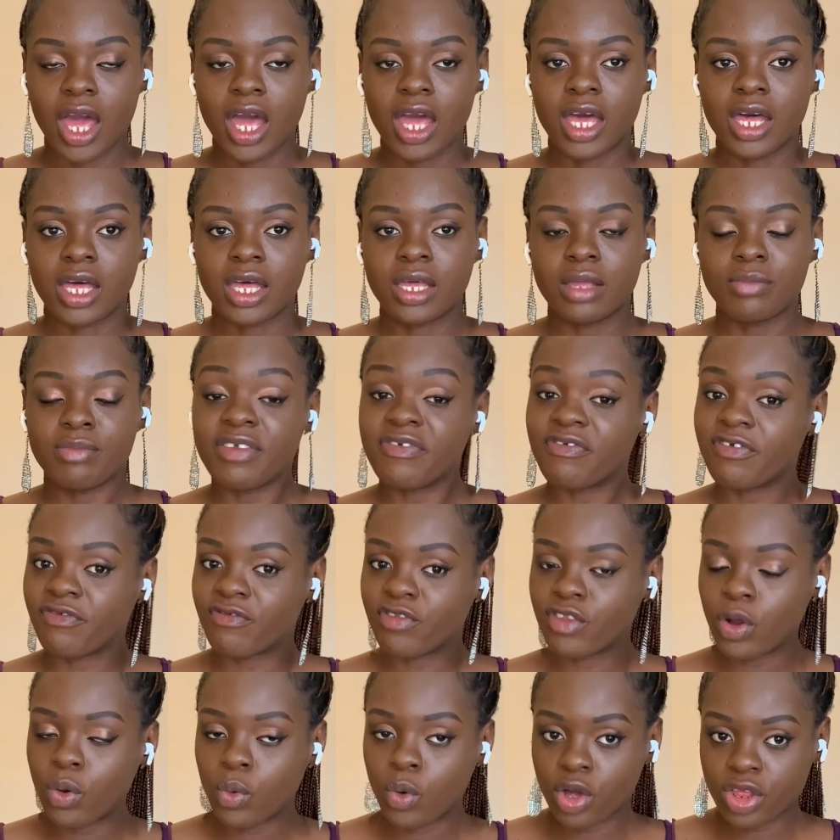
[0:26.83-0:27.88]
If you've
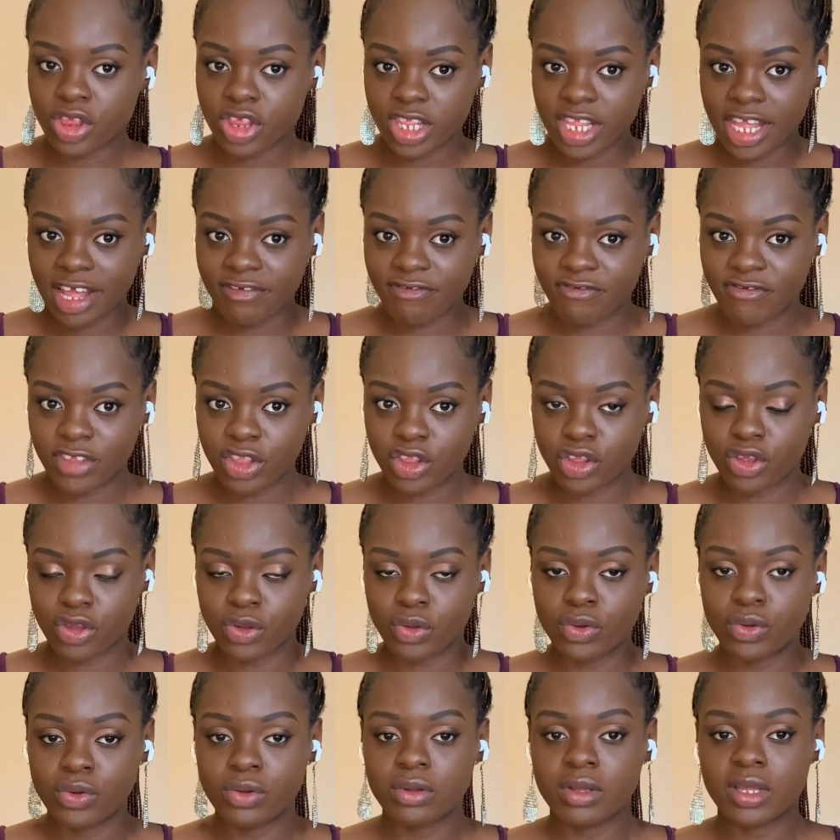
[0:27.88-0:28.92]
not watched that
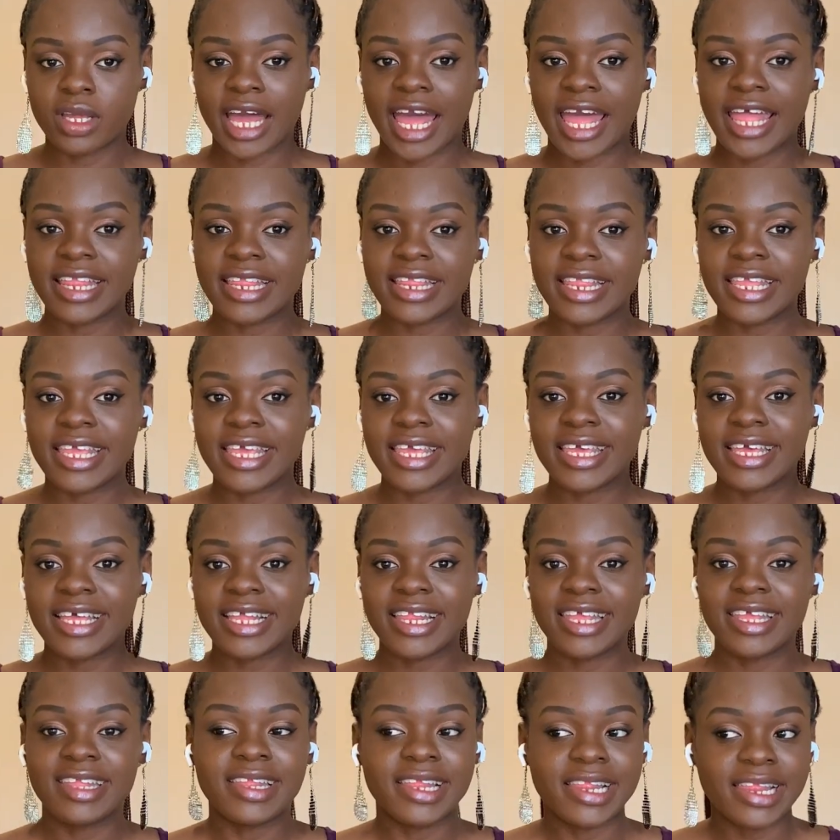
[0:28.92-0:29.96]
video, kindly
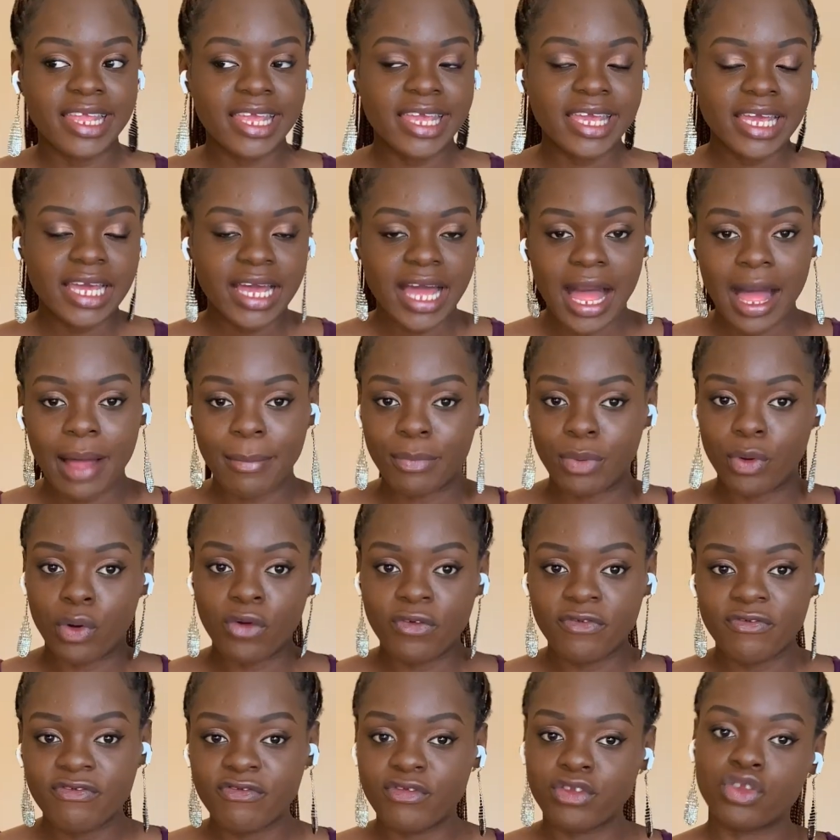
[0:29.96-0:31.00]
click the link above
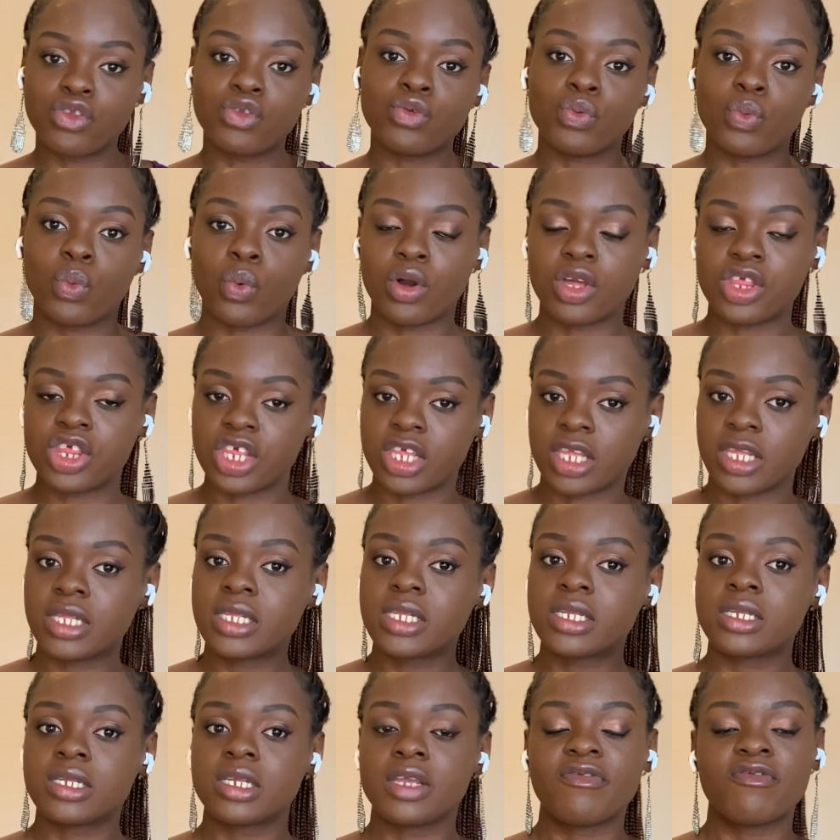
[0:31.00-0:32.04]
to watch it.
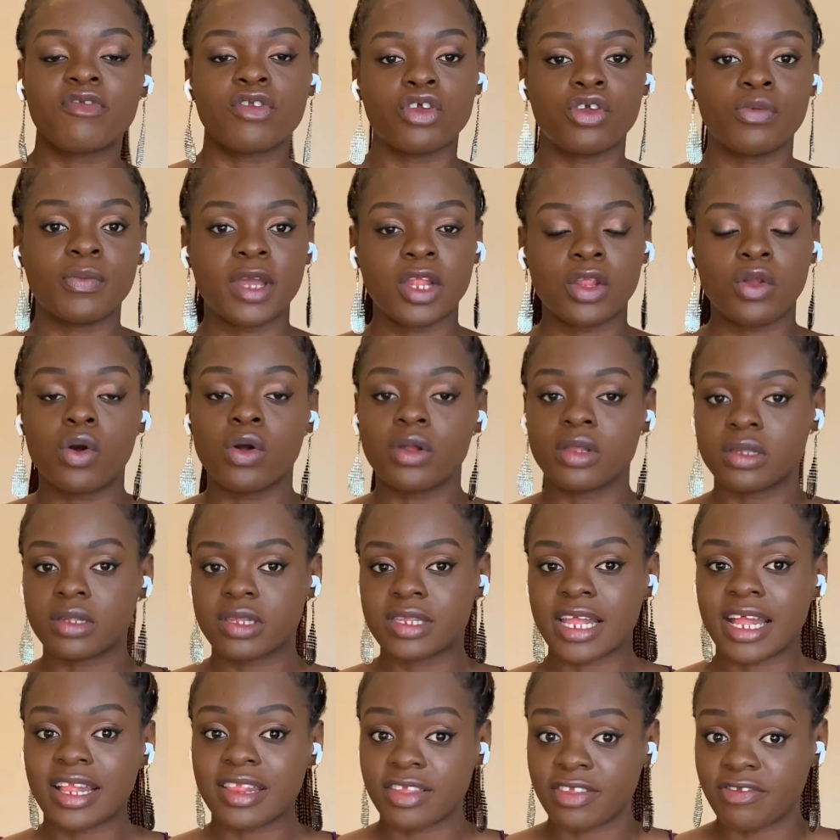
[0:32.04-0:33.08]
If not, you might not
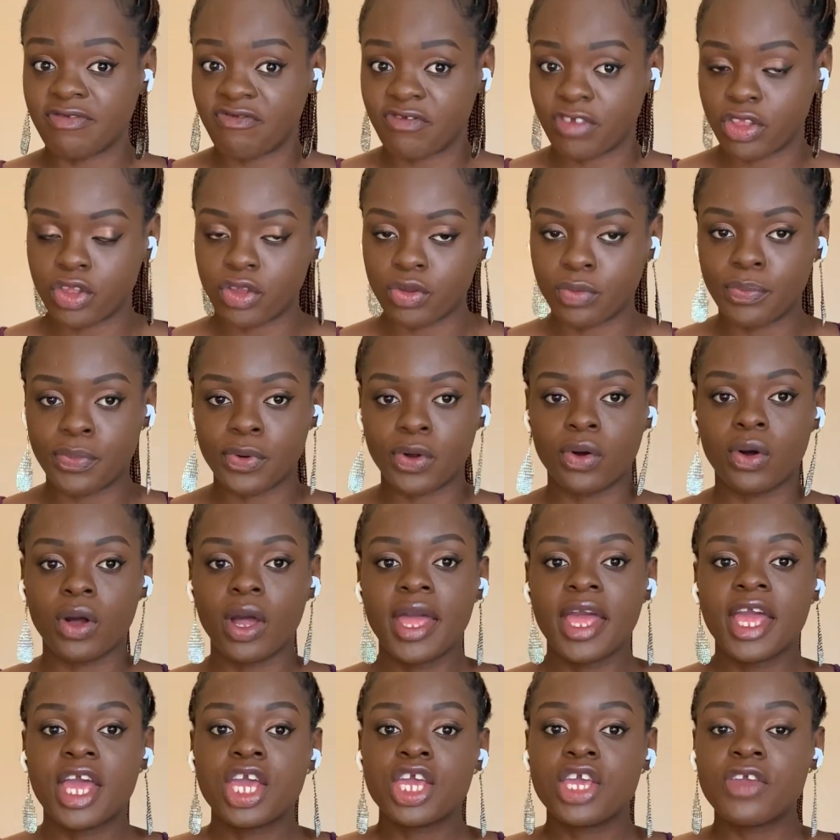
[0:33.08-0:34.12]
understand this video, but
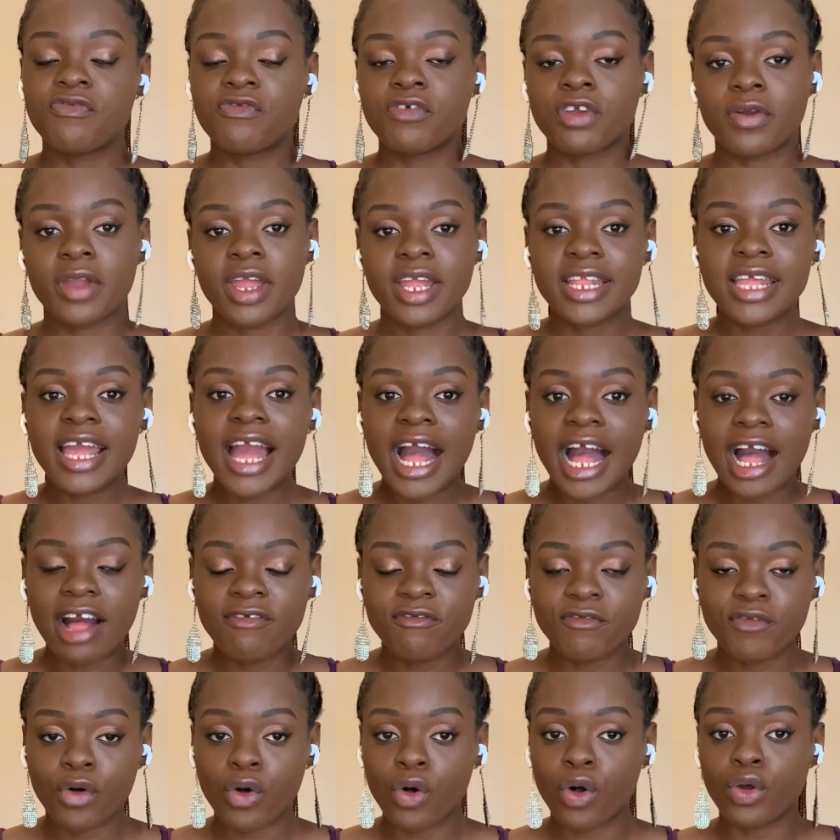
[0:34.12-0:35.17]
if you already have
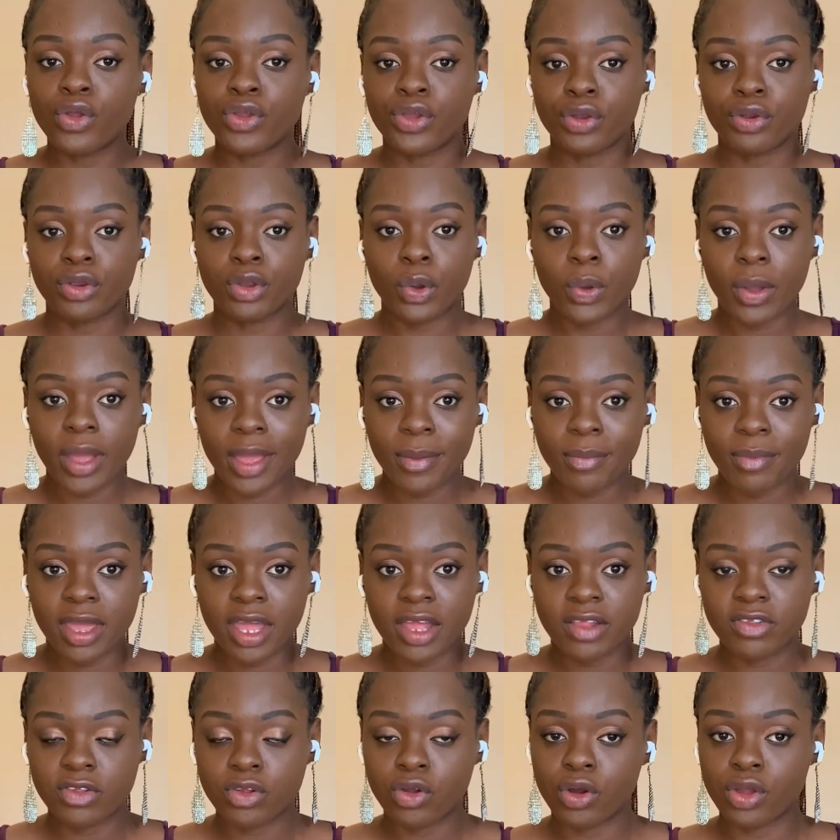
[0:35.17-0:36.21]
all your
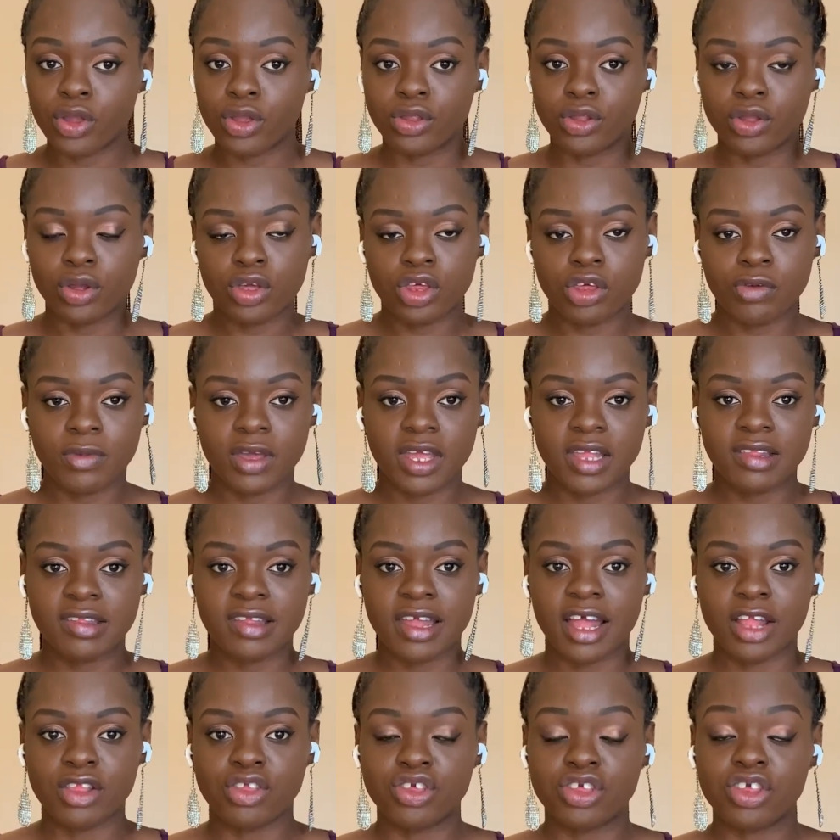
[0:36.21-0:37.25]
requirements, all your documents,
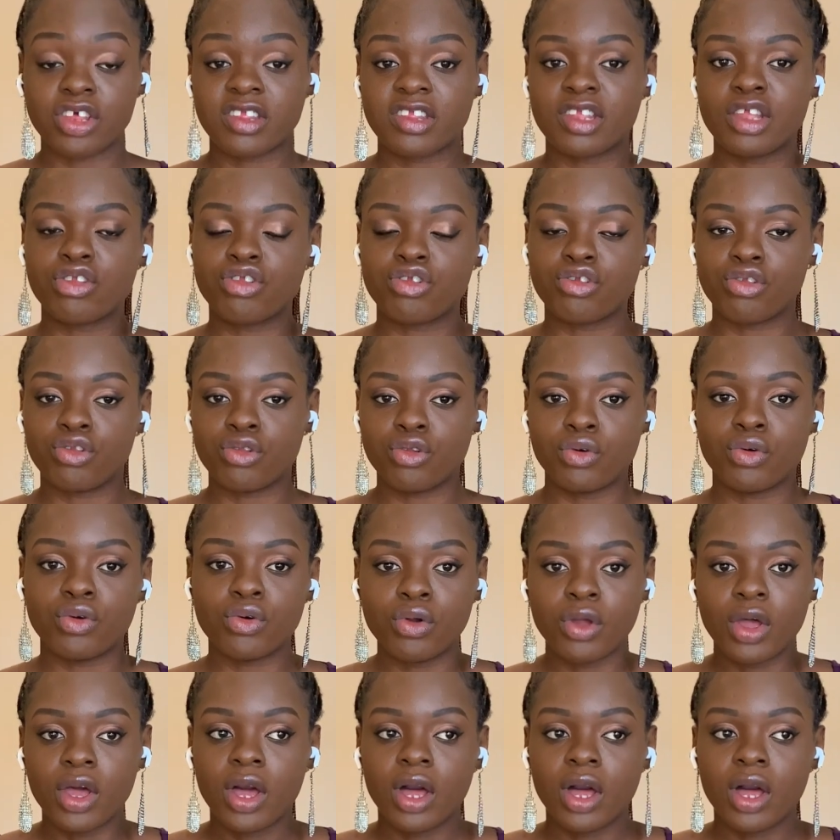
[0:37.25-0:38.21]
and you just need to know